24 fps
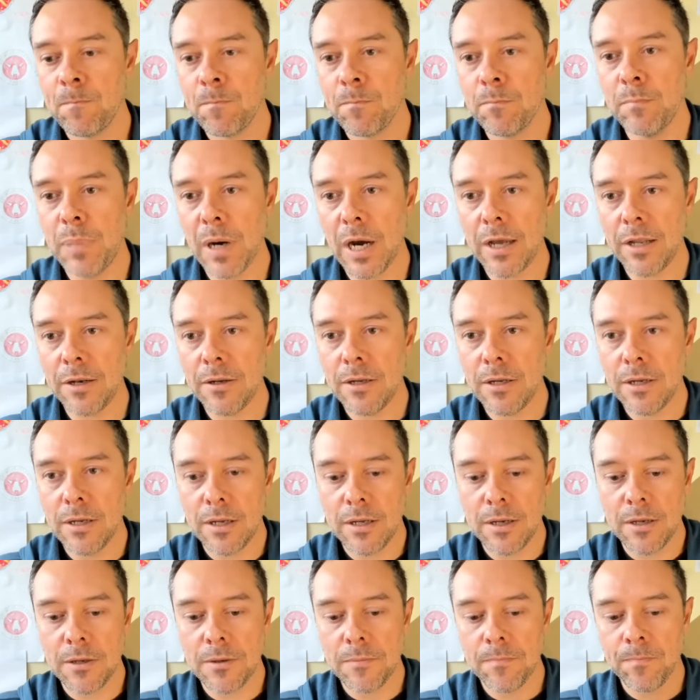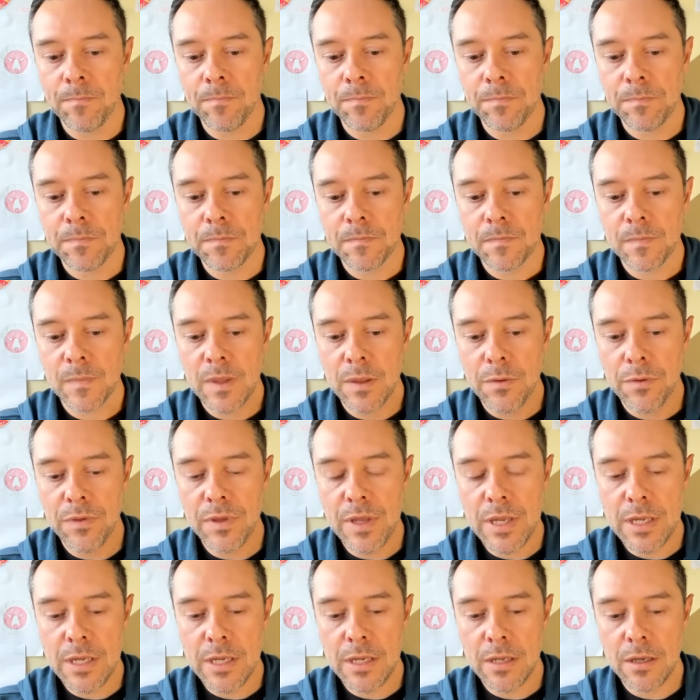But
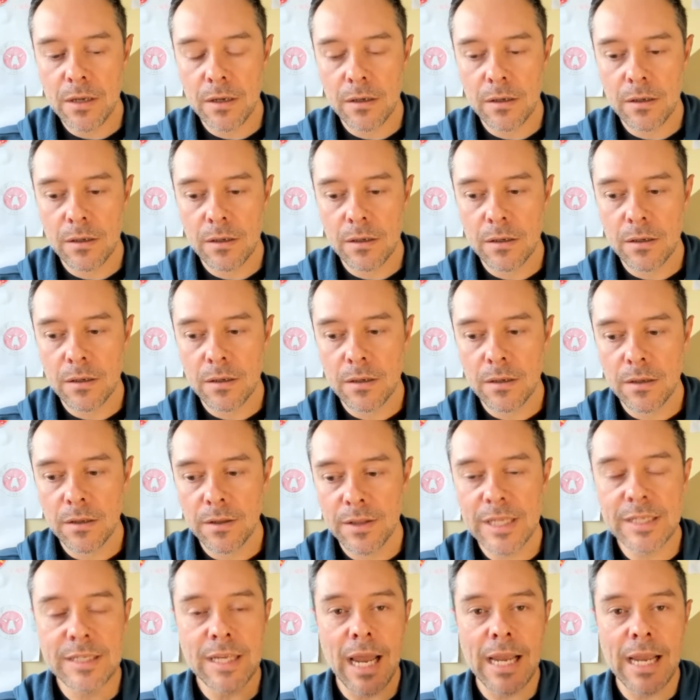this